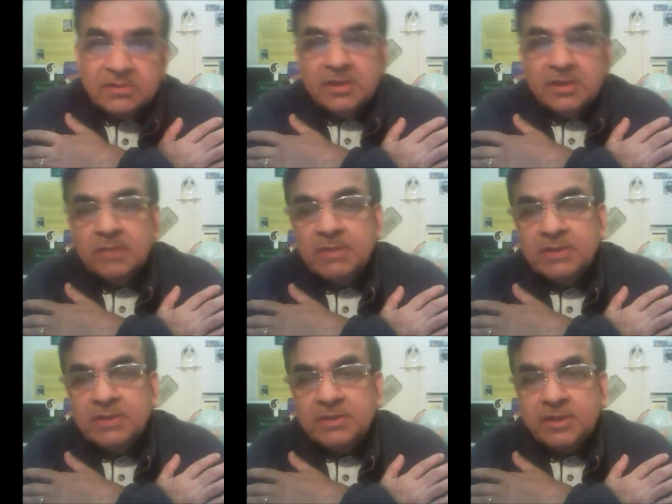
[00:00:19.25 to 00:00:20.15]

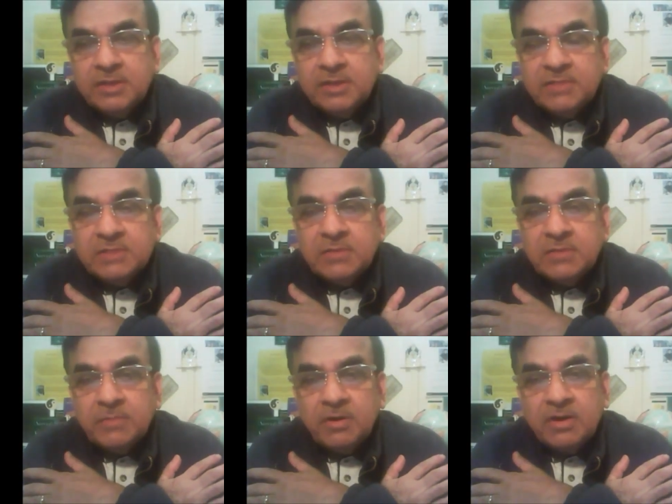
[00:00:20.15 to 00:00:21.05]
Imagine the invisible
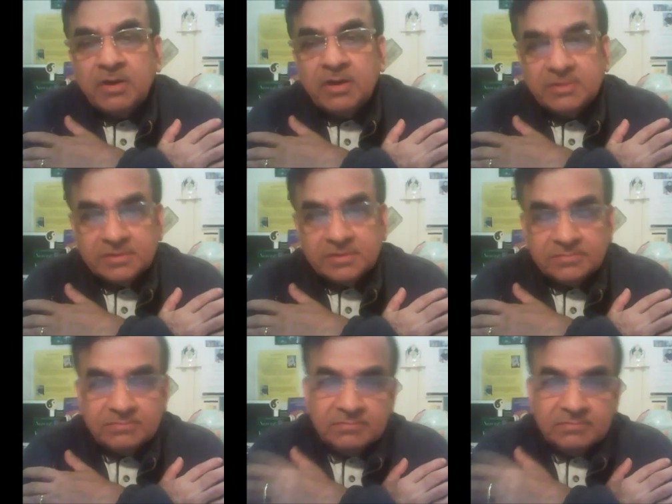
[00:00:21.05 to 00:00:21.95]
power class
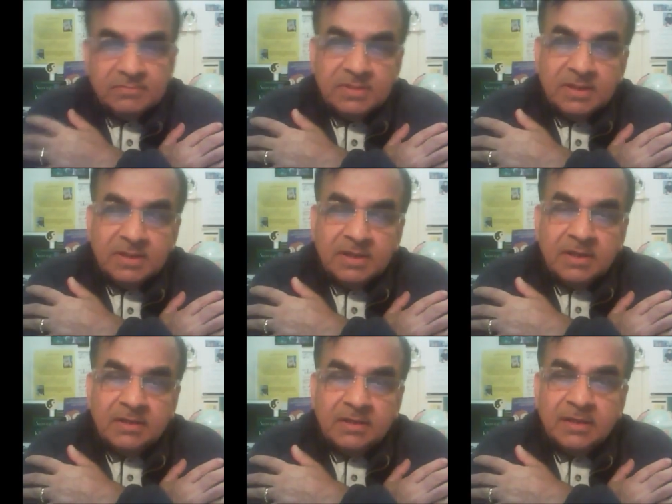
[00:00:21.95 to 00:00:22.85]

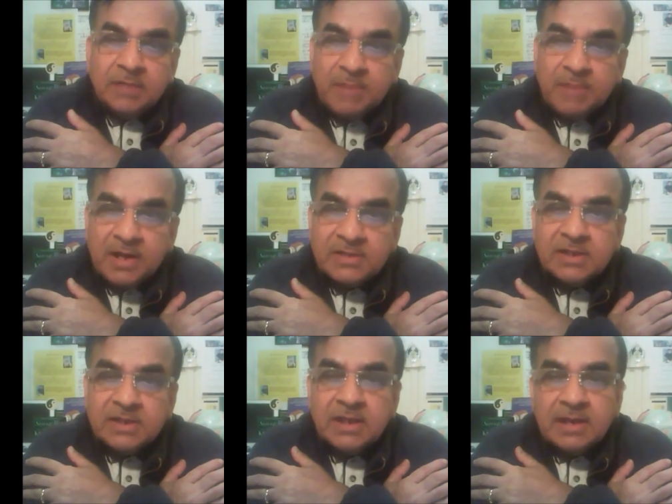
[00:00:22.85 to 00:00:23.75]
that passed
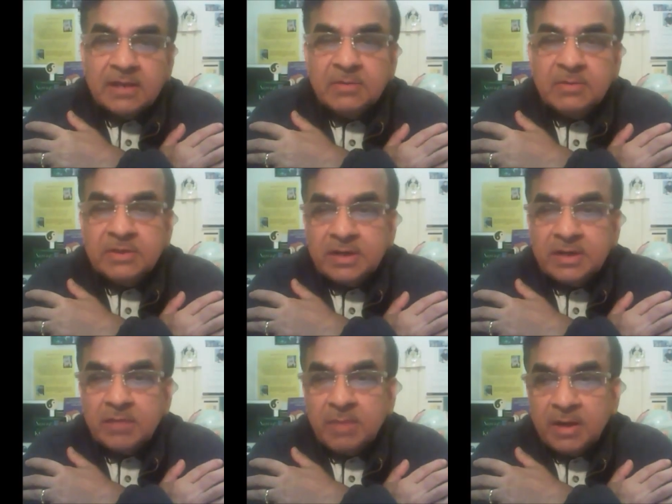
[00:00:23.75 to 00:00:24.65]
the 9-11
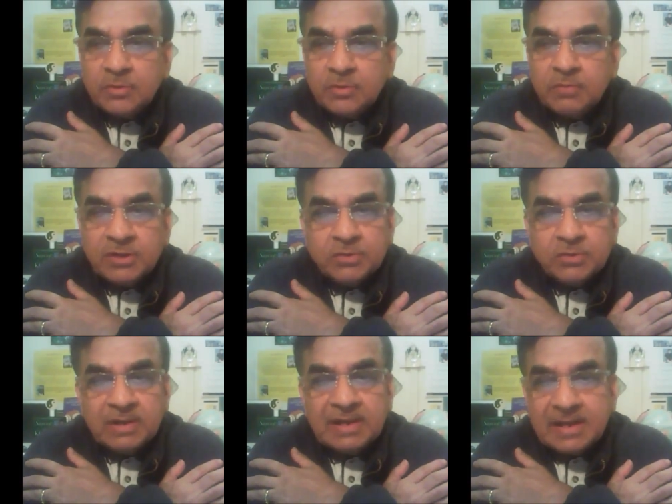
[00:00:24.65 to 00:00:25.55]
terror back to
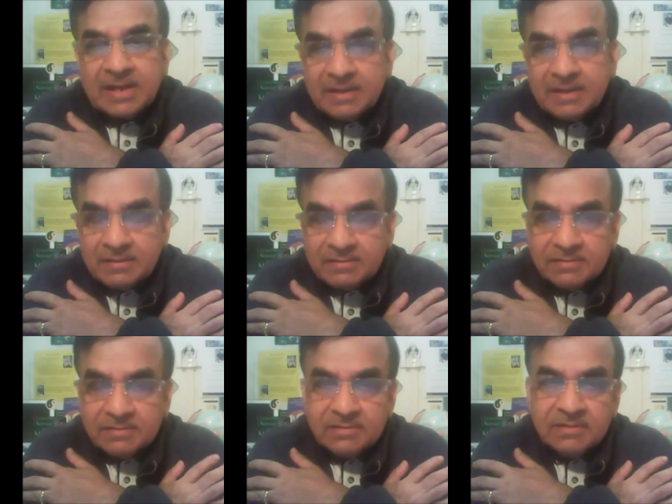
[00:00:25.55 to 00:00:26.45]
virtual Al-Qaeda,
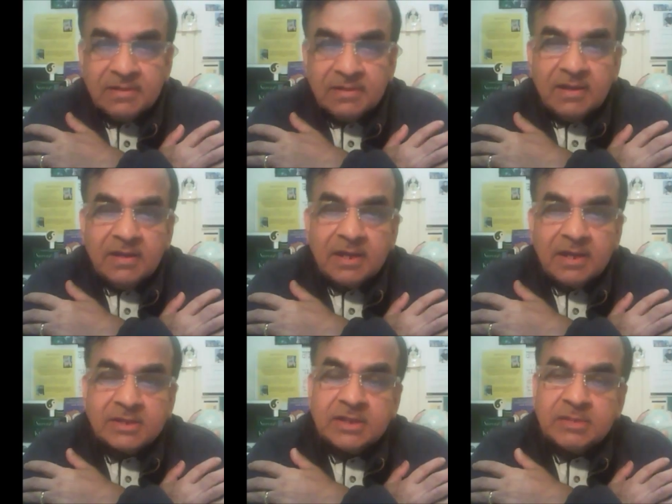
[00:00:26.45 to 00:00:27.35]

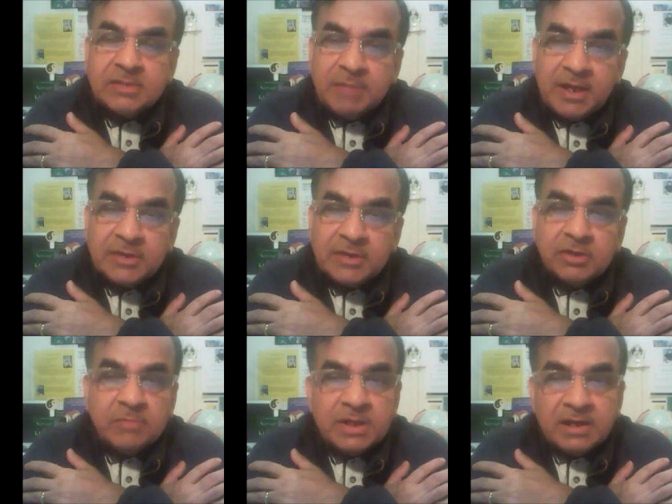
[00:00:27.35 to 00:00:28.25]
casting spells
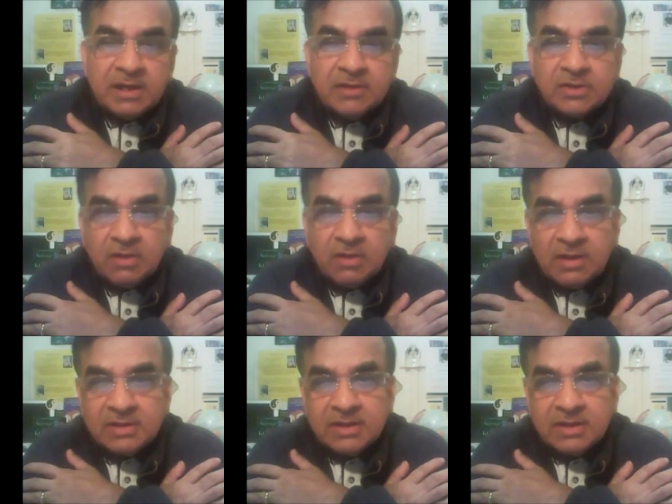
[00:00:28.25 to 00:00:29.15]
on media,
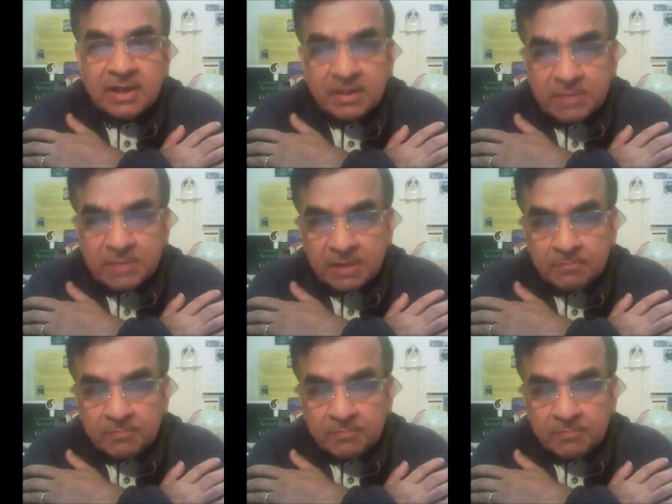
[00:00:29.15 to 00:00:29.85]
scholars and academia,